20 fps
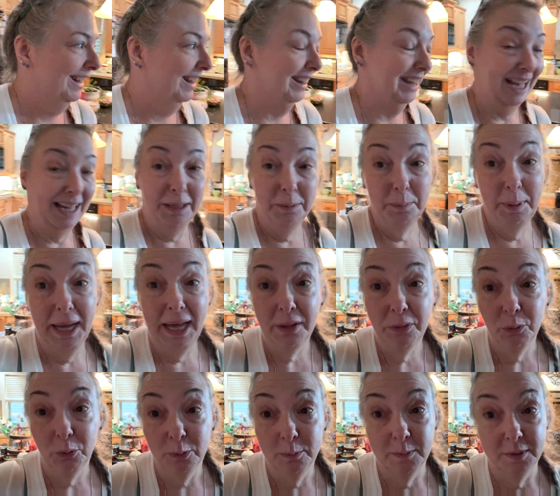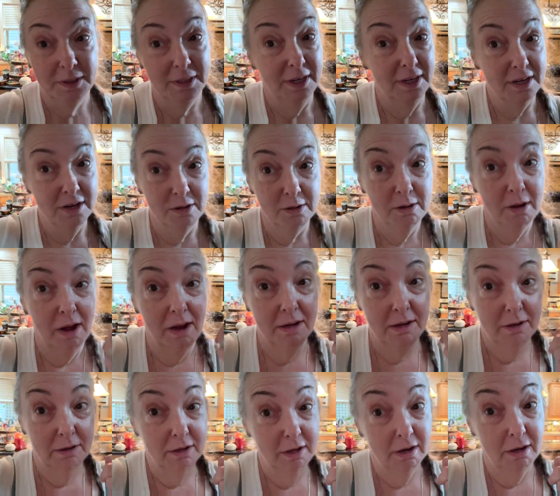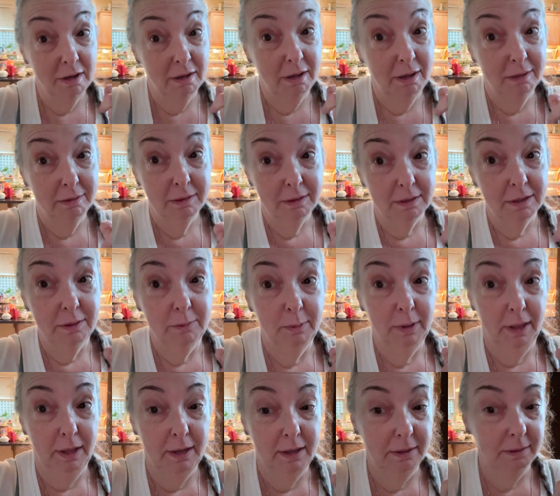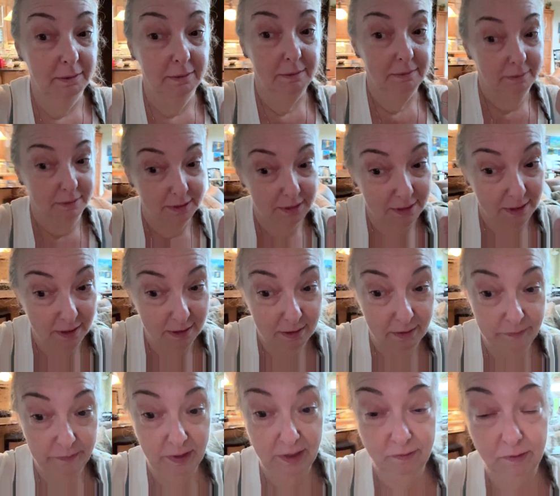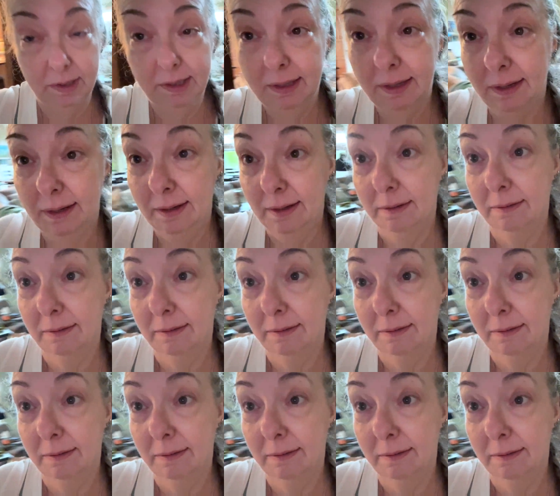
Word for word: That and bathrooms. I know, I know y'all out there can relate. It's not our favorite thing,